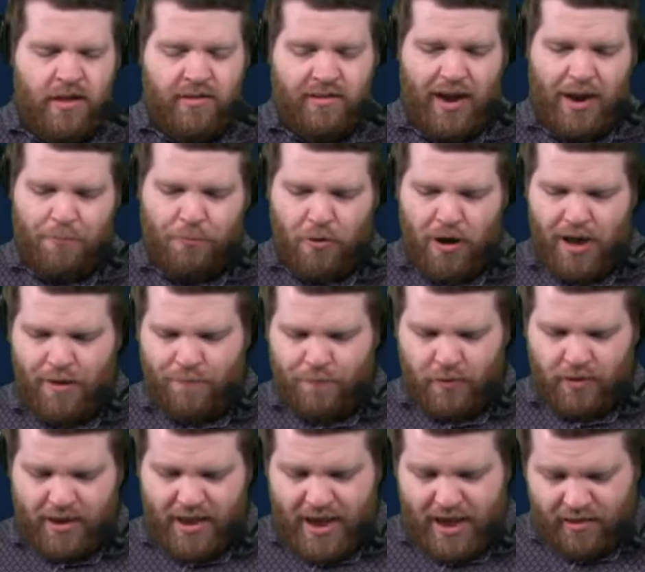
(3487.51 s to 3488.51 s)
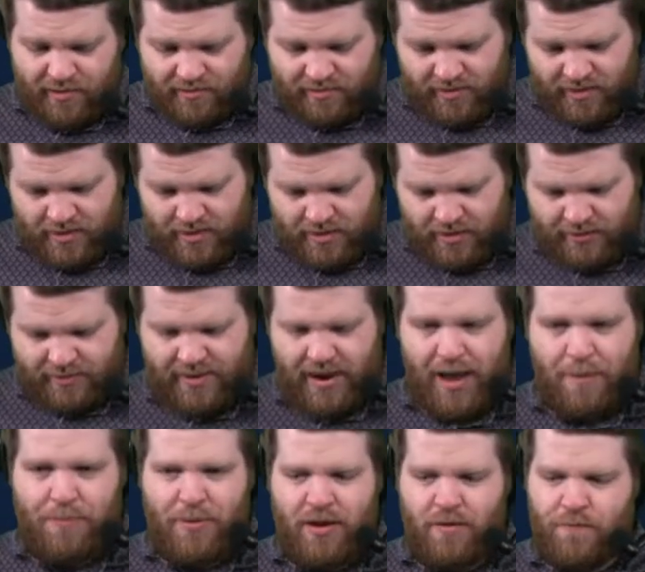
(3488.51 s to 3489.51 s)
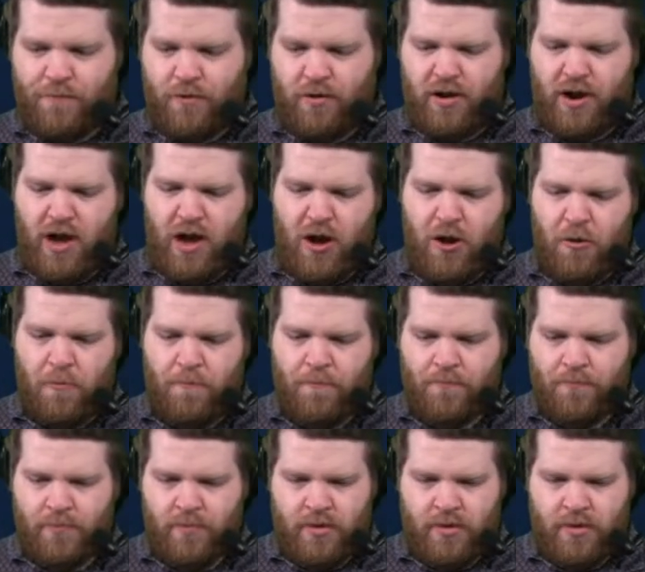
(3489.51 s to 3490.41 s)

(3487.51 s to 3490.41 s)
Type Y for yes. Type in for no.